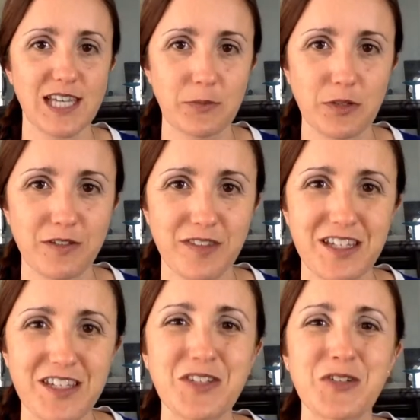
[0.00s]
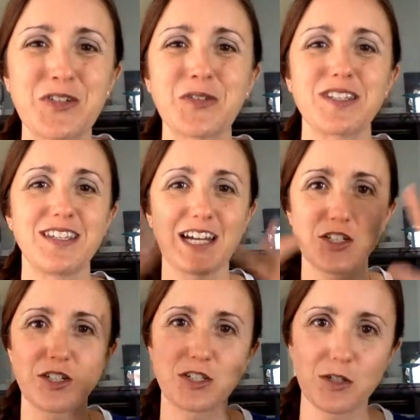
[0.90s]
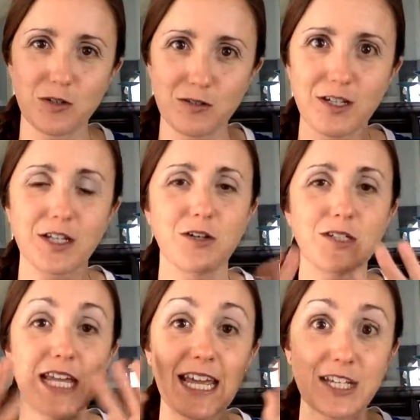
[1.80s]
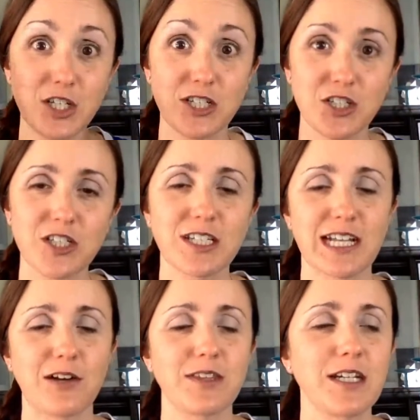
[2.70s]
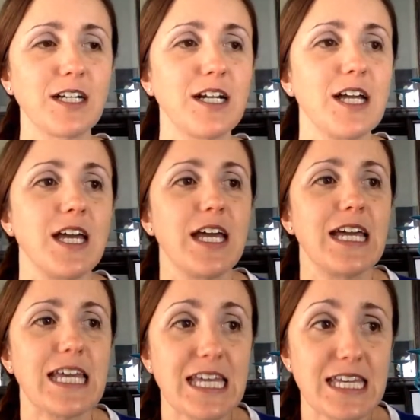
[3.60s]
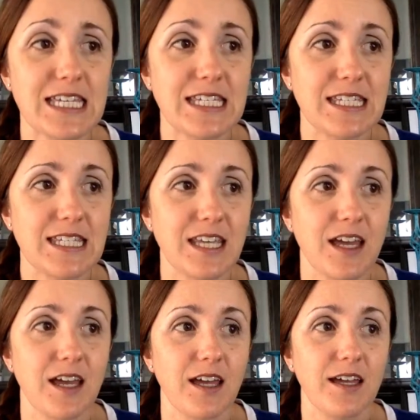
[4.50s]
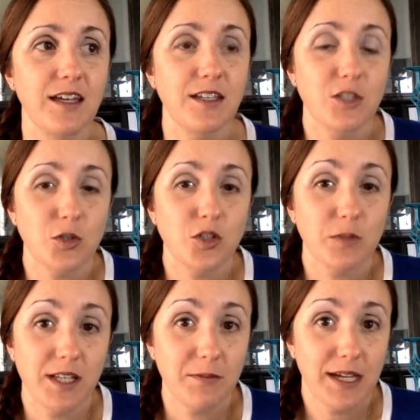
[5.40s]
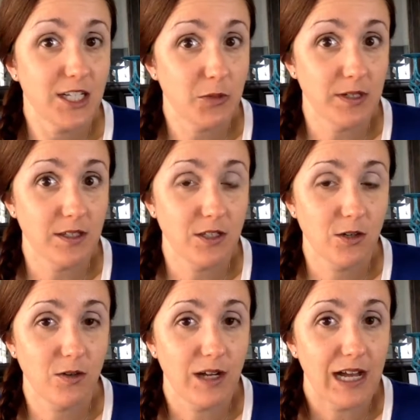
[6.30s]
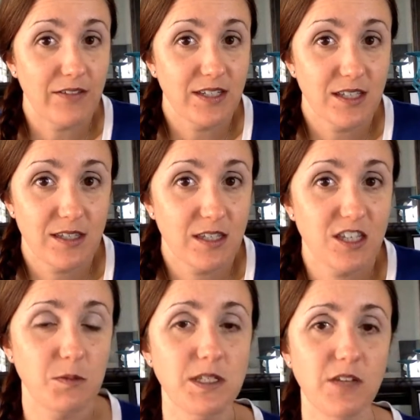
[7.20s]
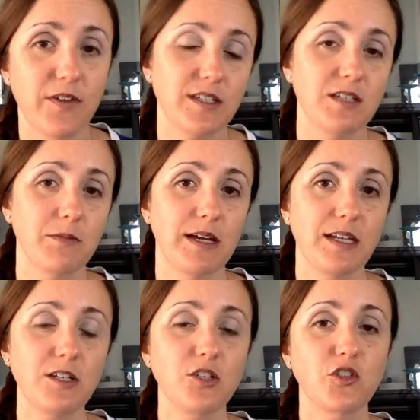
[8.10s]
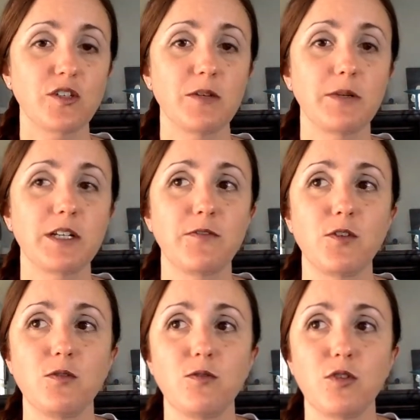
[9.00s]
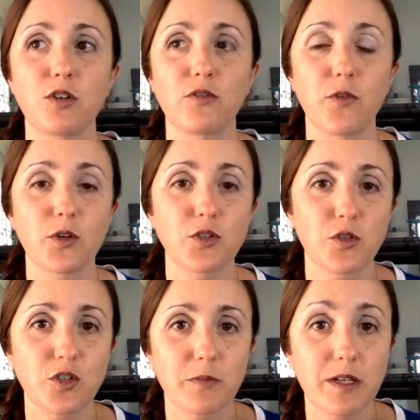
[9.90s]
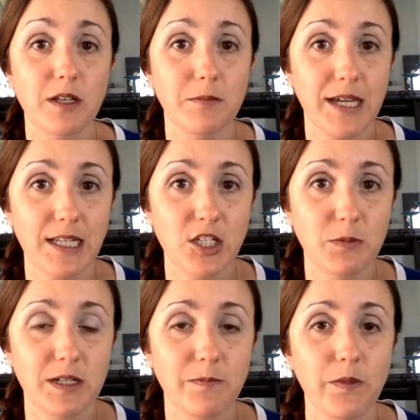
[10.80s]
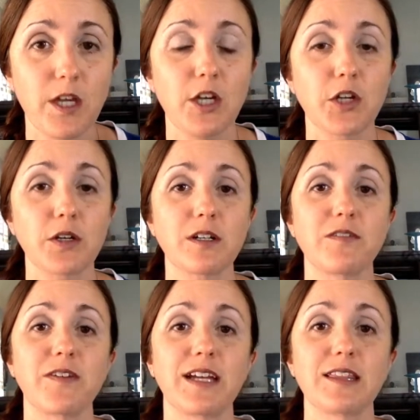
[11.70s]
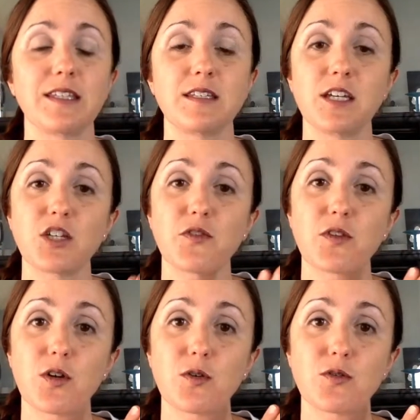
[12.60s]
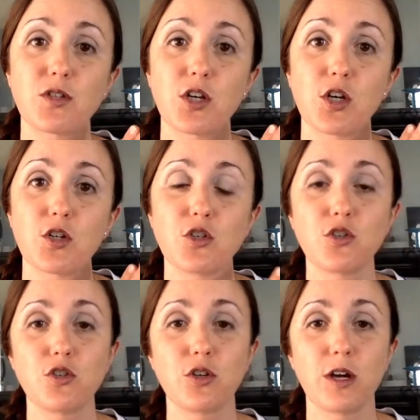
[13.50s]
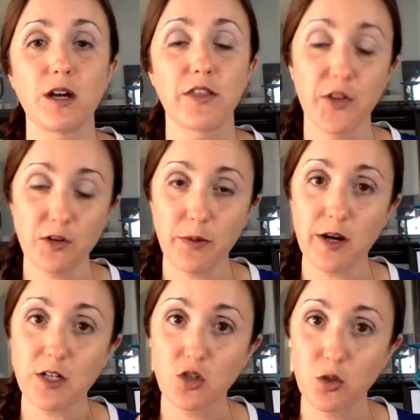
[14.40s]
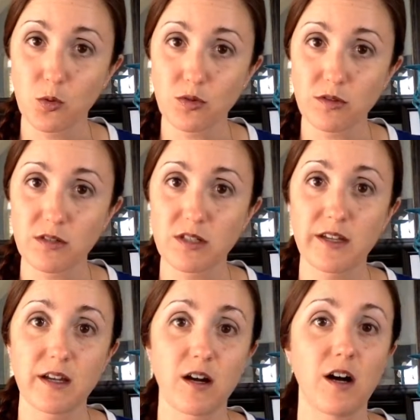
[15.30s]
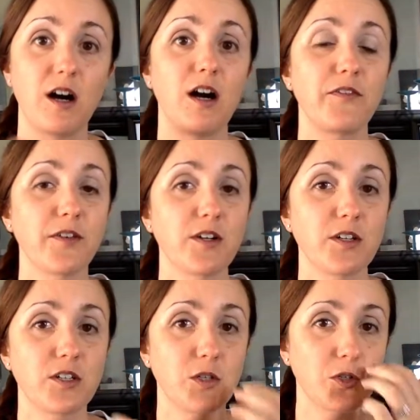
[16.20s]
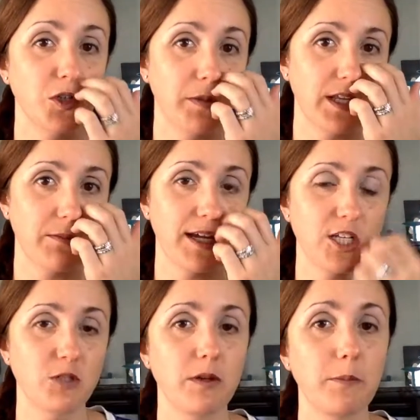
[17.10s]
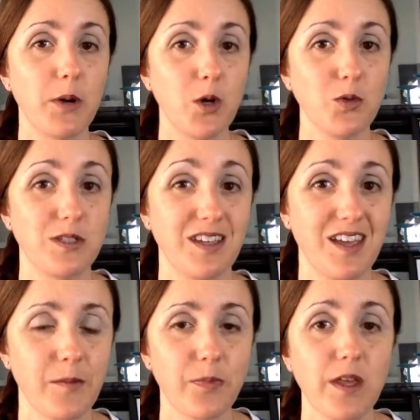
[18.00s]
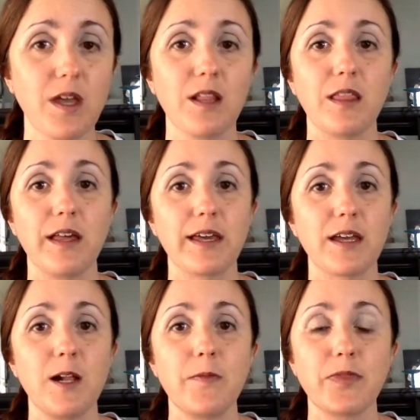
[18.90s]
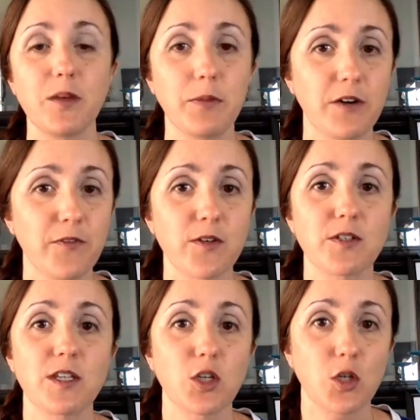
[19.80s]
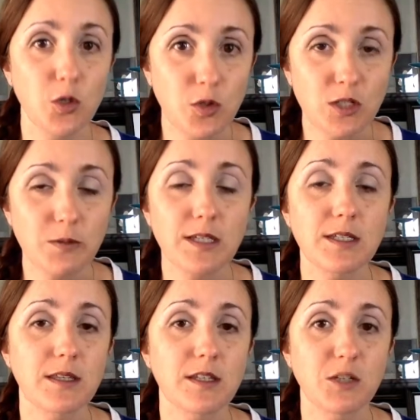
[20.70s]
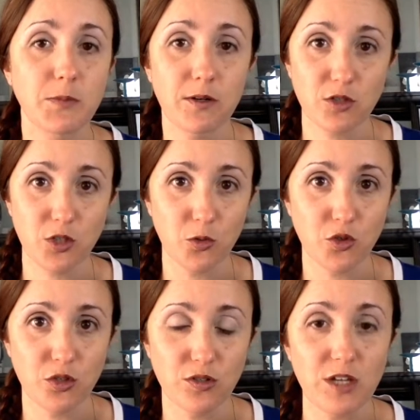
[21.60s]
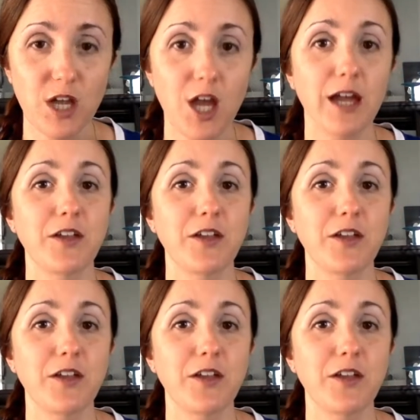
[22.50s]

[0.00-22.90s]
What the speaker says: example of this, or so it's not just so tangential and out there, is in social media management. So obviously this is specific to my industry, but if you look for social media management, you're going to find listings for those third-party tools that offer social media management posting, like the Buffers and the Hootsuites and the Sprout Socials.